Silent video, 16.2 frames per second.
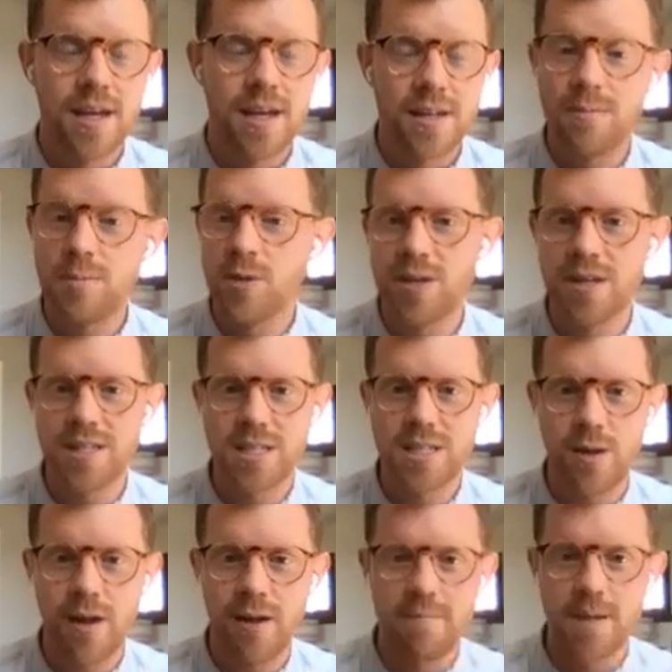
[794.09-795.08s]
communities who
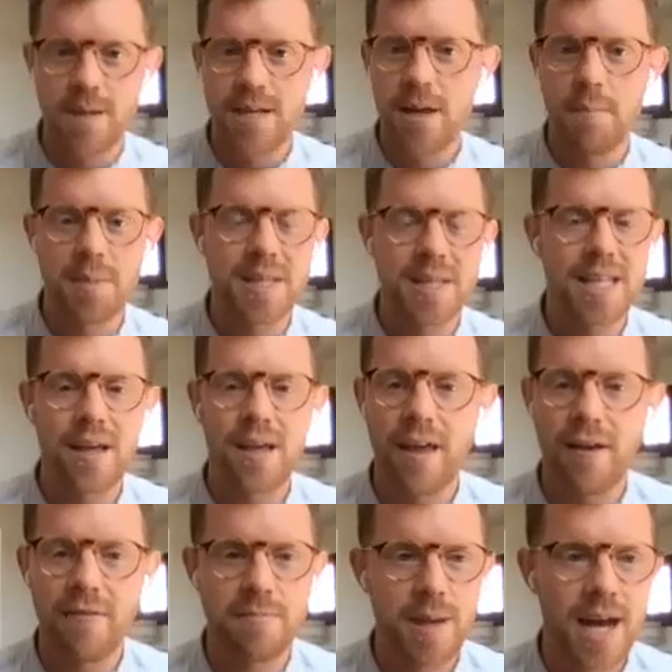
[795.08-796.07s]
have been completely
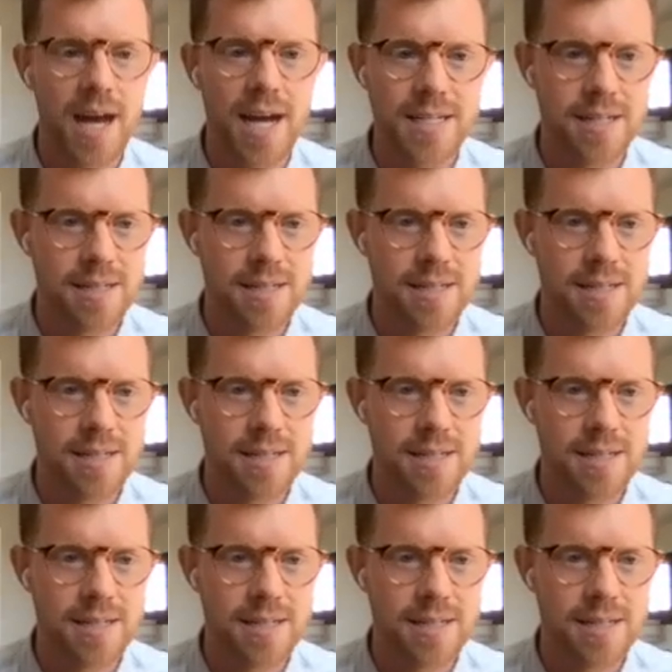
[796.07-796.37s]
left behind